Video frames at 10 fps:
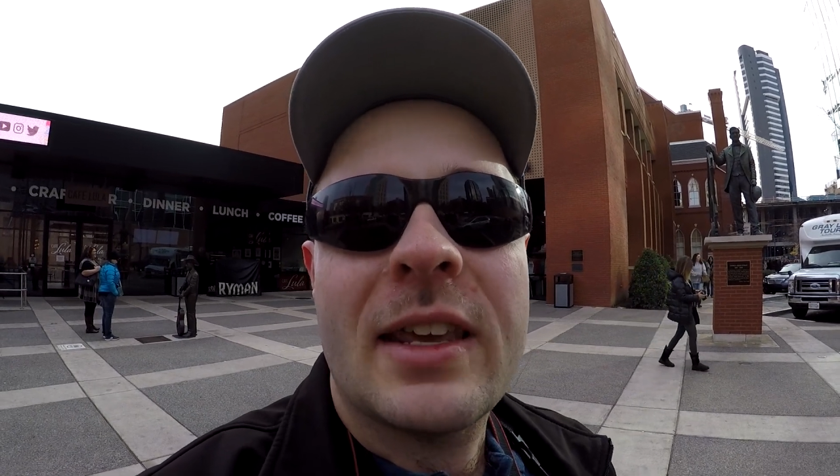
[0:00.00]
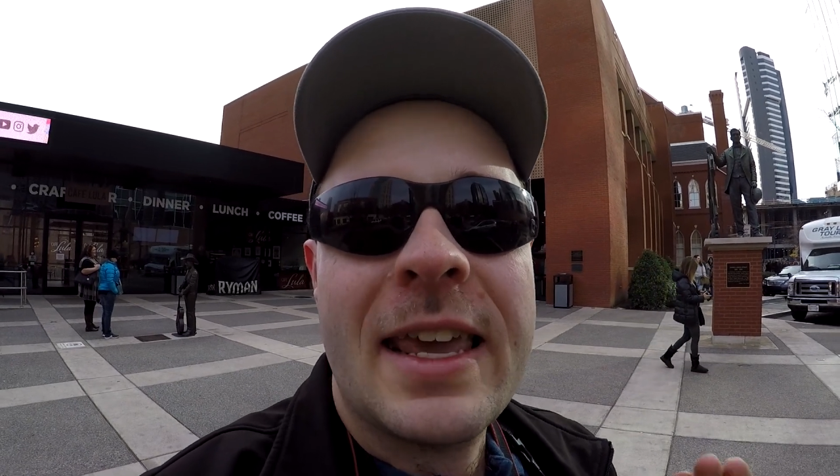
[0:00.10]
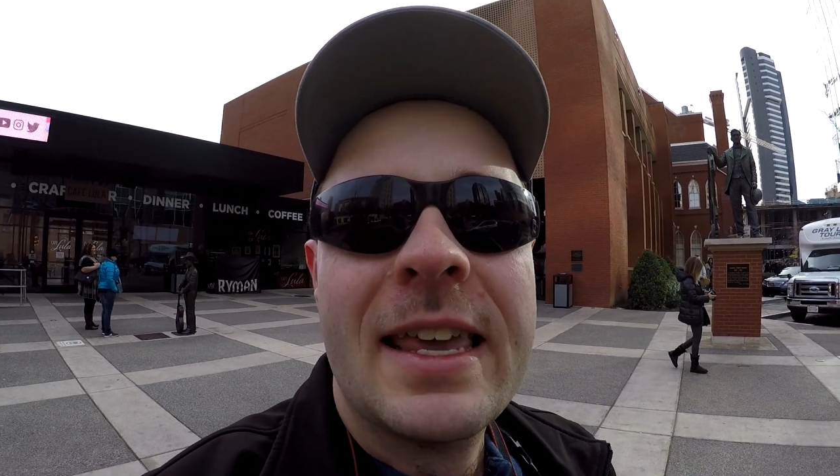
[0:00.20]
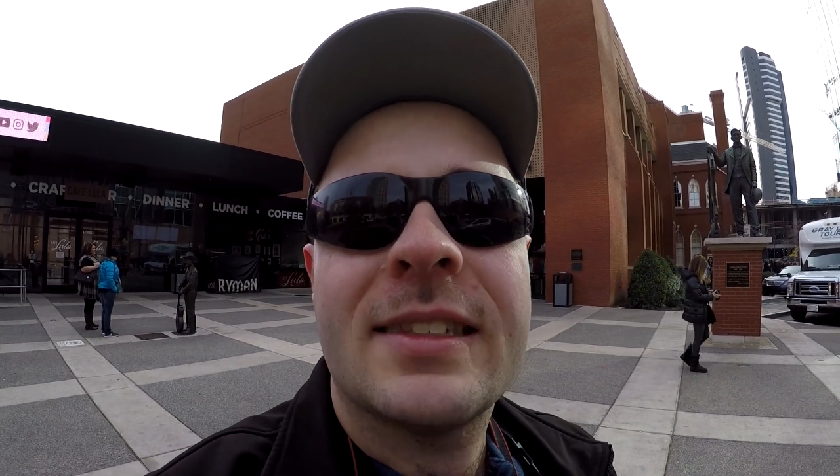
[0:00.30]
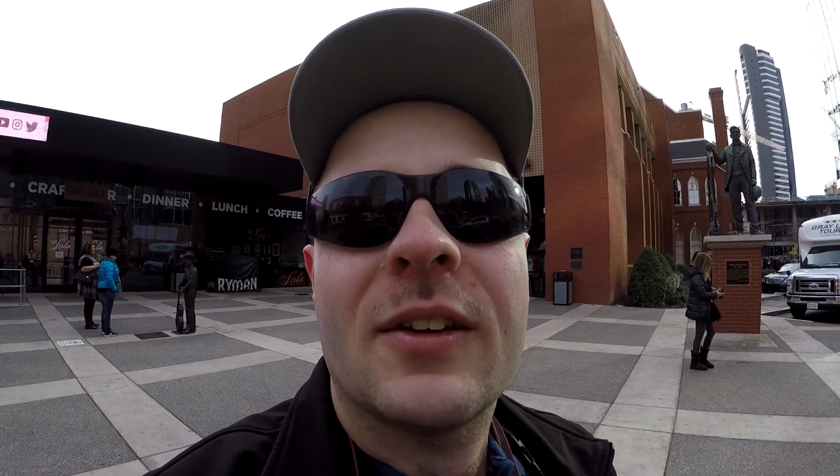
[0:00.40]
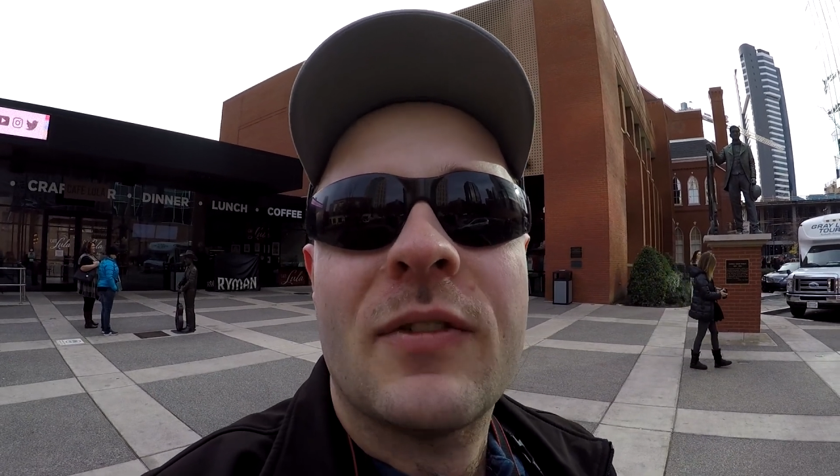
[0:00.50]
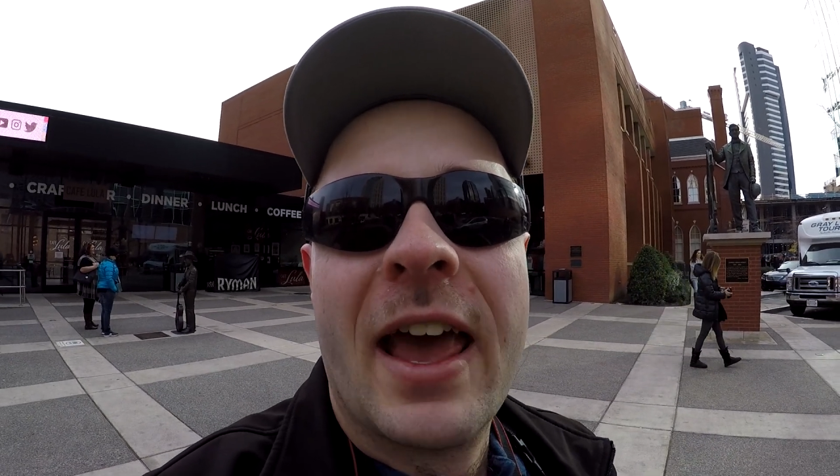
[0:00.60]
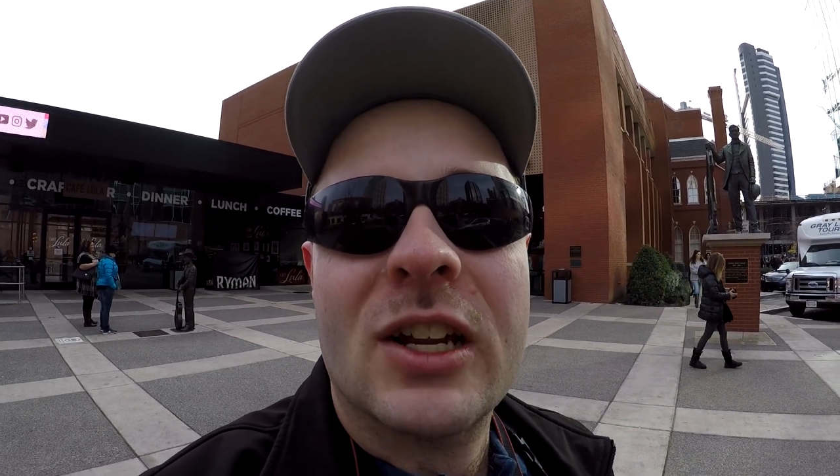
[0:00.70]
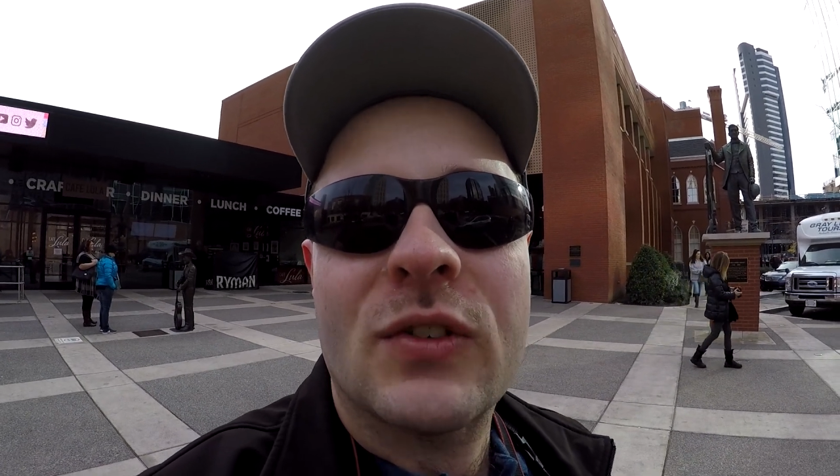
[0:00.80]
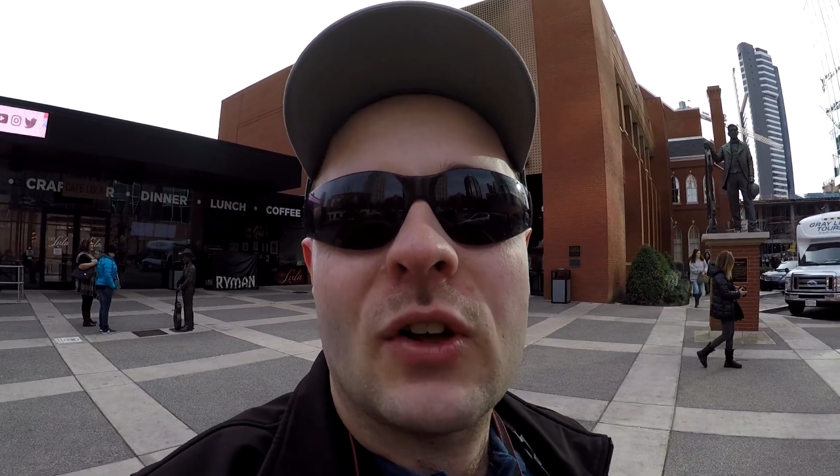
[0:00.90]
east of
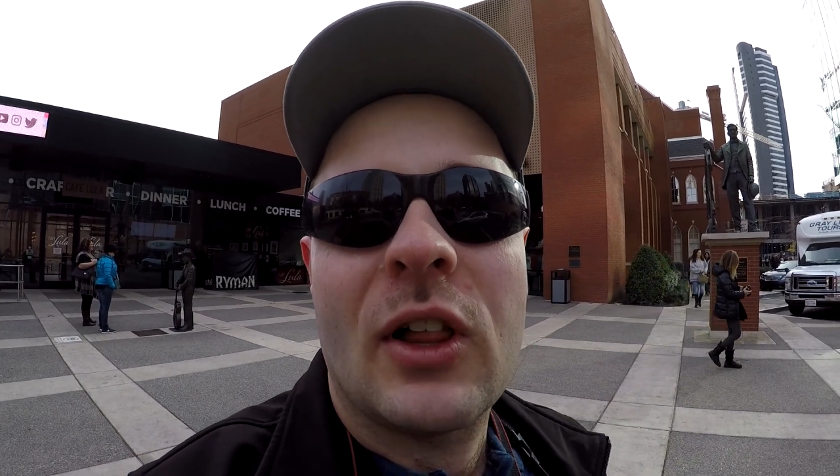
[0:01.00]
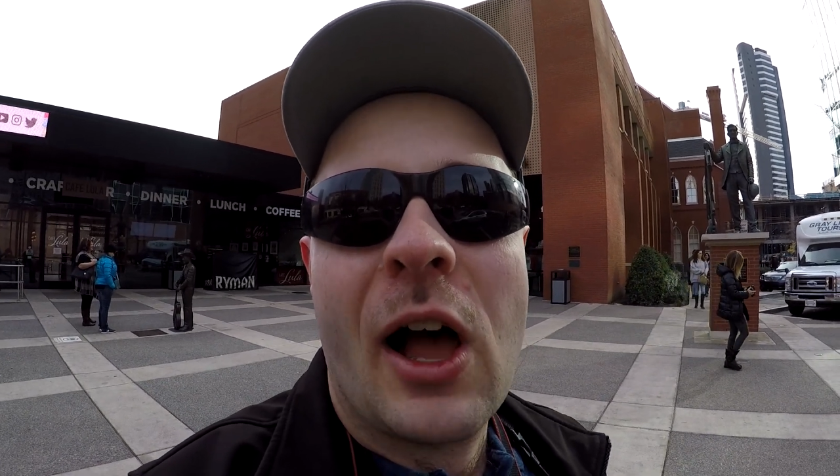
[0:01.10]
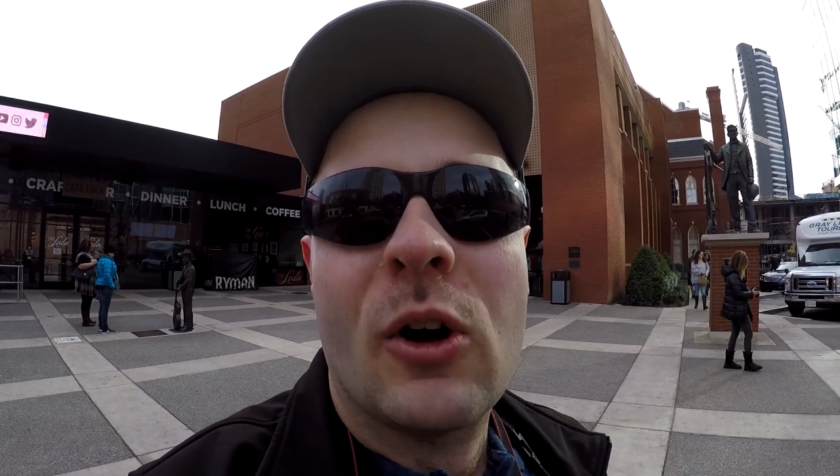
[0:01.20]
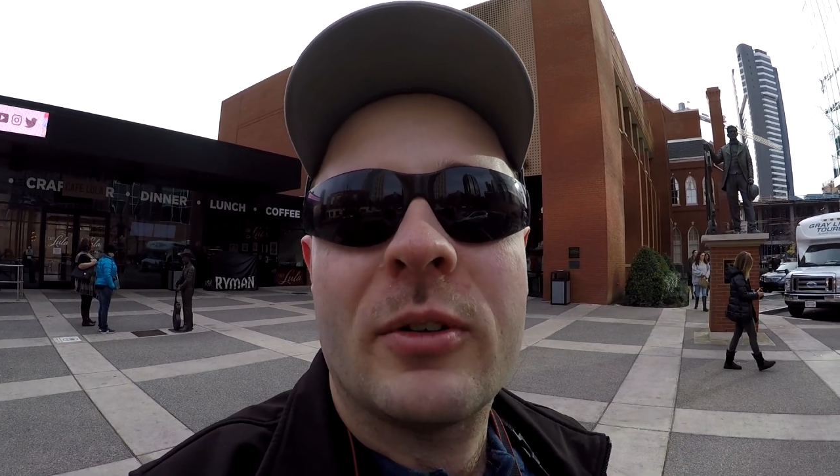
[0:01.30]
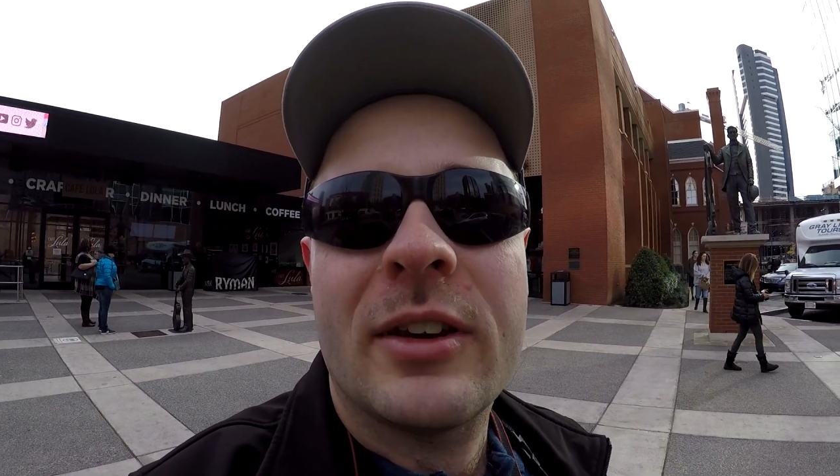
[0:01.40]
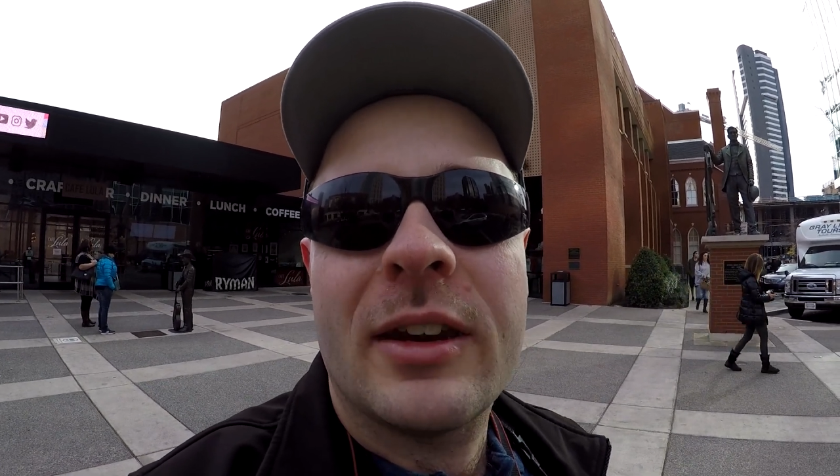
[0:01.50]
Nashville, out